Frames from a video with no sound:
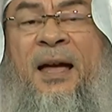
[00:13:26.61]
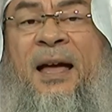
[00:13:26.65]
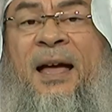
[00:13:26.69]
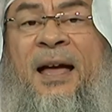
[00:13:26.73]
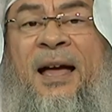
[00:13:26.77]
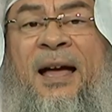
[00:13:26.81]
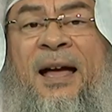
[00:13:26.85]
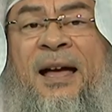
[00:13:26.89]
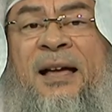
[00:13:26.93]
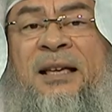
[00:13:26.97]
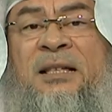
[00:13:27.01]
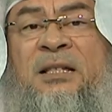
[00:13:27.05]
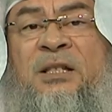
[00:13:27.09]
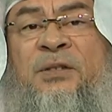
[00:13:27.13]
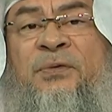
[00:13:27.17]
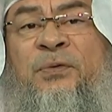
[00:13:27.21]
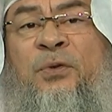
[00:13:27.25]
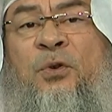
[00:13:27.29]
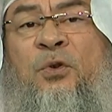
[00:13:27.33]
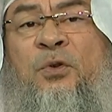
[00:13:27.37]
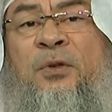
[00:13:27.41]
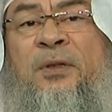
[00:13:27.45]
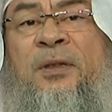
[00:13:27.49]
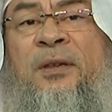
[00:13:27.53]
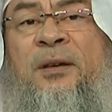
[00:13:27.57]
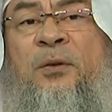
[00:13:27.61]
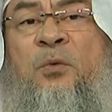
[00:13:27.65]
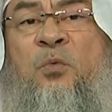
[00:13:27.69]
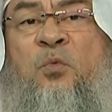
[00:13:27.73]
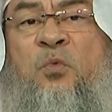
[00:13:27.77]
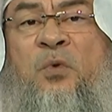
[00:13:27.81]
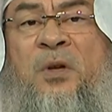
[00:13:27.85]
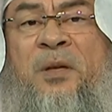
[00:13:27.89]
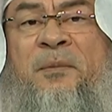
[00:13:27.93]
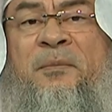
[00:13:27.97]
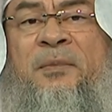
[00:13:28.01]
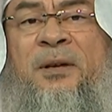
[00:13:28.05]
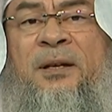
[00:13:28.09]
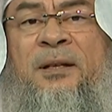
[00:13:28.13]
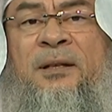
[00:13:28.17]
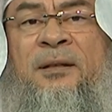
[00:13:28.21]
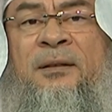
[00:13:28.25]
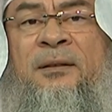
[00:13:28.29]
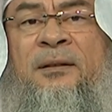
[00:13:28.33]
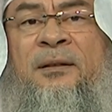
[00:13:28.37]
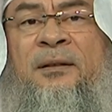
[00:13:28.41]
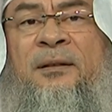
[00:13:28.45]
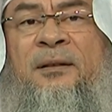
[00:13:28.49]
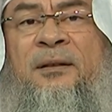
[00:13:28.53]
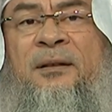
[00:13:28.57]
As for the
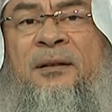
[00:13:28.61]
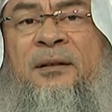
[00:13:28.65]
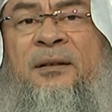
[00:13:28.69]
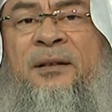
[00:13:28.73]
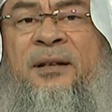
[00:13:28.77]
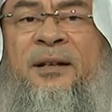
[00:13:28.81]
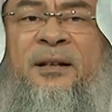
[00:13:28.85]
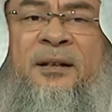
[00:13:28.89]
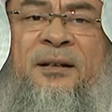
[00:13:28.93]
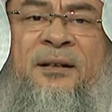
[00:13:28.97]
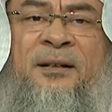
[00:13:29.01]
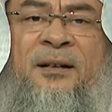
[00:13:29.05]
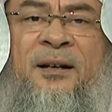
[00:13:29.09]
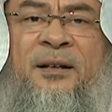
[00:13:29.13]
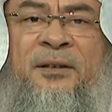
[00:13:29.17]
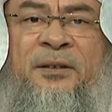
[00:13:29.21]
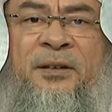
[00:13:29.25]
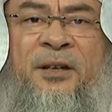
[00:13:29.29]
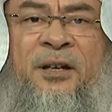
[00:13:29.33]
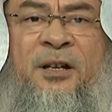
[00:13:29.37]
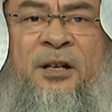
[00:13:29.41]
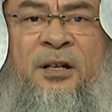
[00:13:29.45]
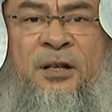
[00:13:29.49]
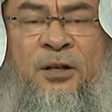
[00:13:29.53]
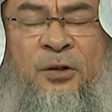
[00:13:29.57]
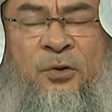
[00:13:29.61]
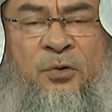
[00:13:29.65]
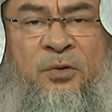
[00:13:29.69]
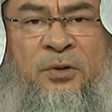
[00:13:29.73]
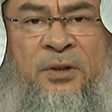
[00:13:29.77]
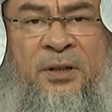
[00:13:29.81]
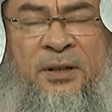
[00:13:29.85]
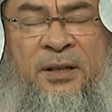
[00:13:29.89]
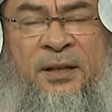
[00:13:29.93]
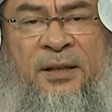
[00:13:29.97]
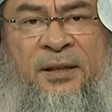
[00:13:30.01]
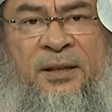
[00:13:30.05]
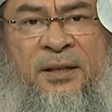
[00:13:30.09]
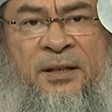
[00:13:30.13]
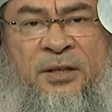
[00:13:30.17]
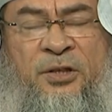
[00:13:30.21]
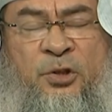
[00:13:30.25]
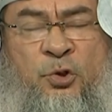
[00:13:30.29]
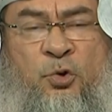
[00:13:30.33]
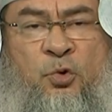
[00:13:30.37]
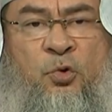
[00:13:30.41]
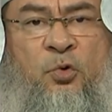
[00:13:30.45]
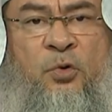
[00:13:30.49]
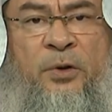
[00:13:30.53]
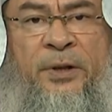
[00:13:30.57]
women, they're not included in
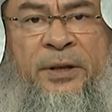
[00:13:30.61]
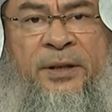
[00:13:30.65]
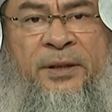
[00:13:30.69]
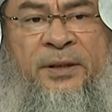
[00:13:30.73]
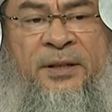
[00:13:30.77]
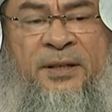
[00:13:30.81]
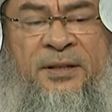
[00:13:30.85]
this ruling.